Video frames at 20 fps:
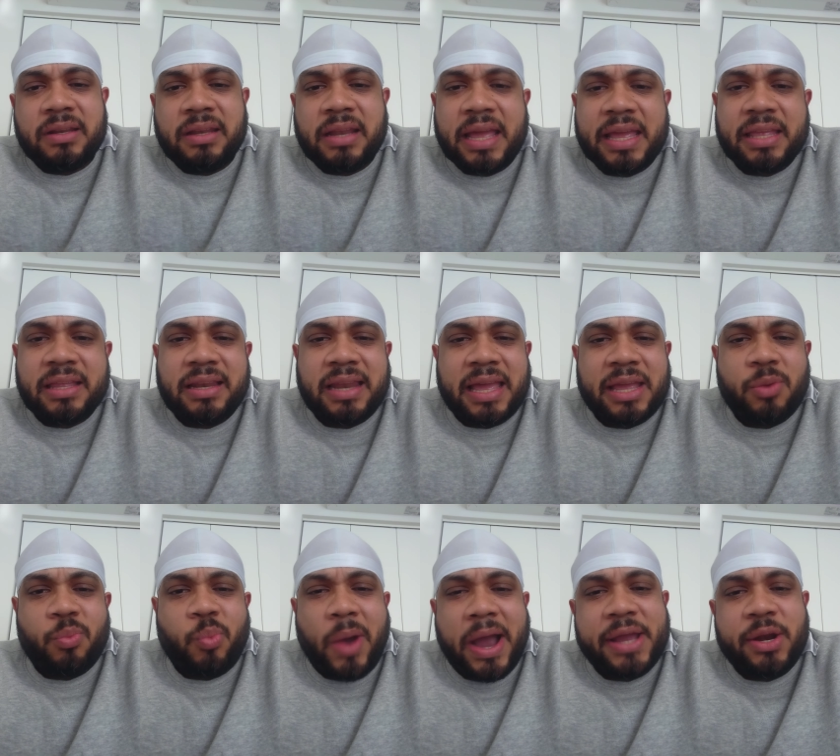like
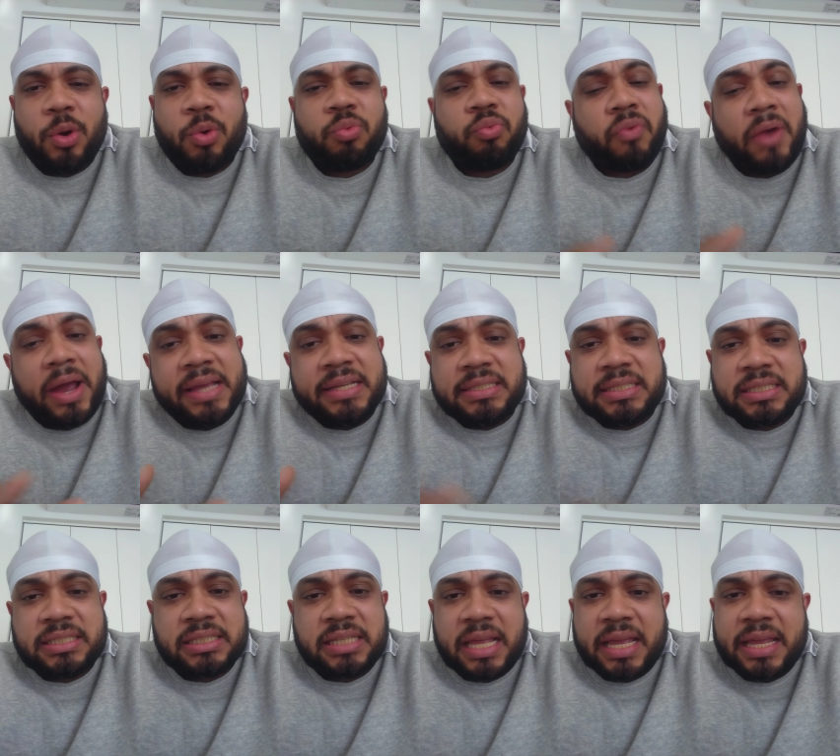like white on
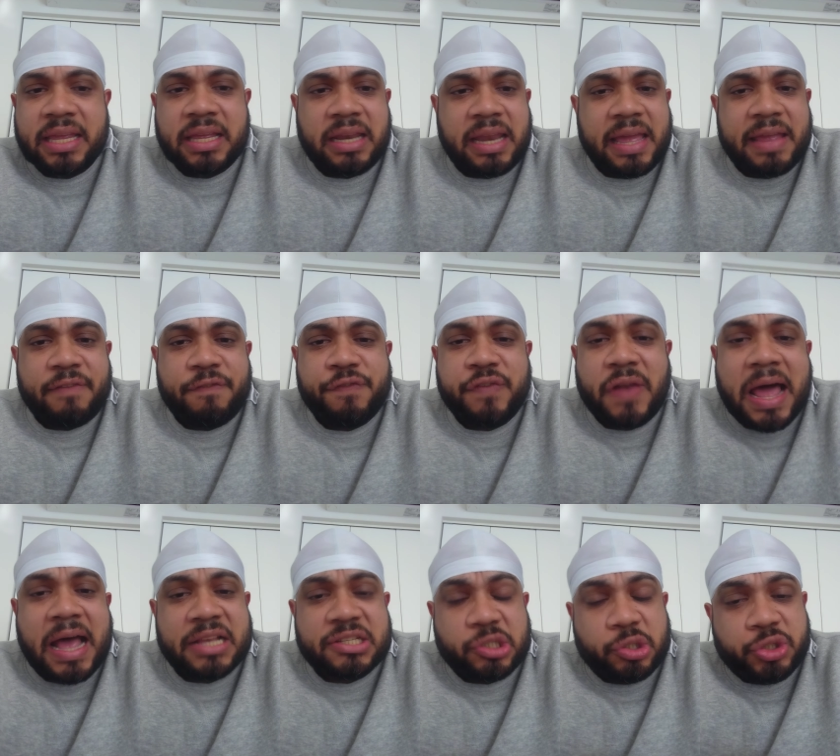rice, like like
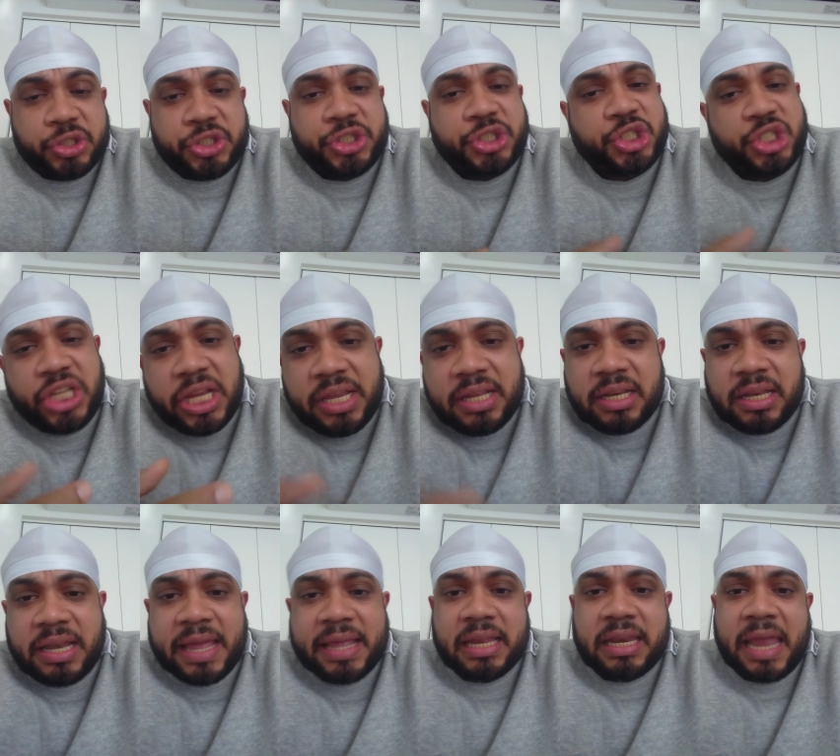flies on
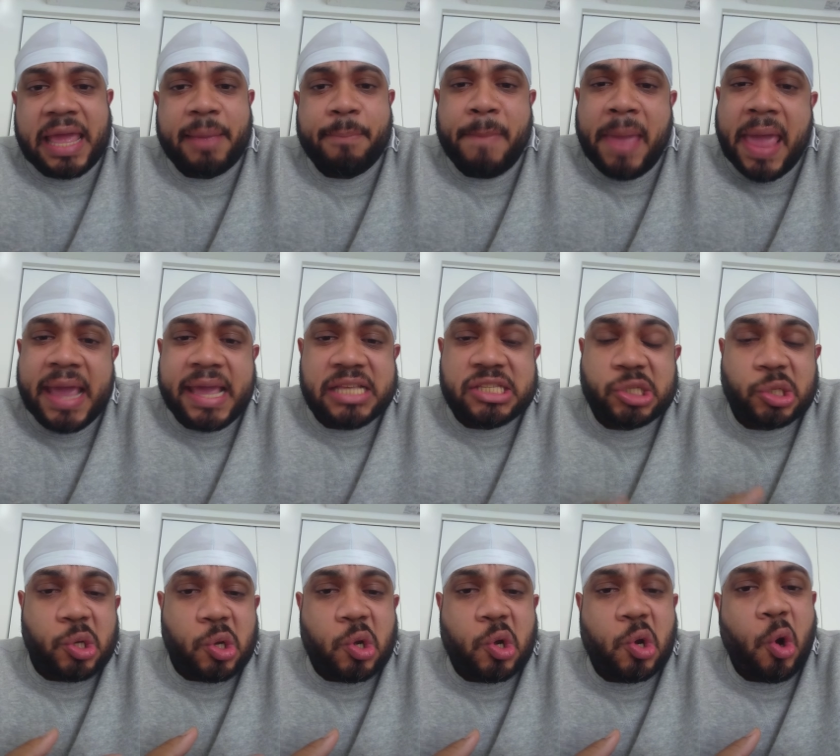shit, like like maggots
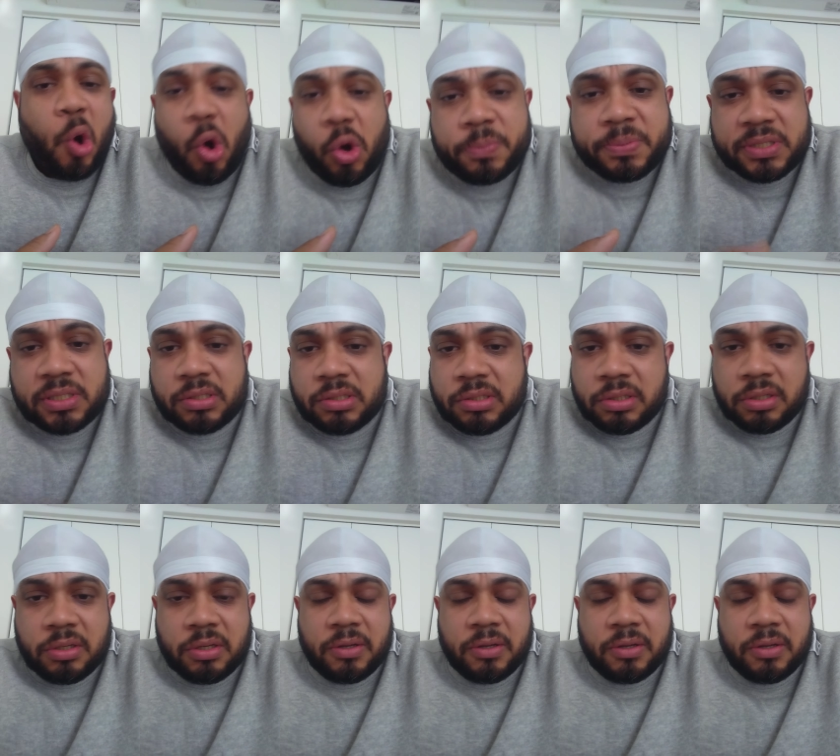on a corpse.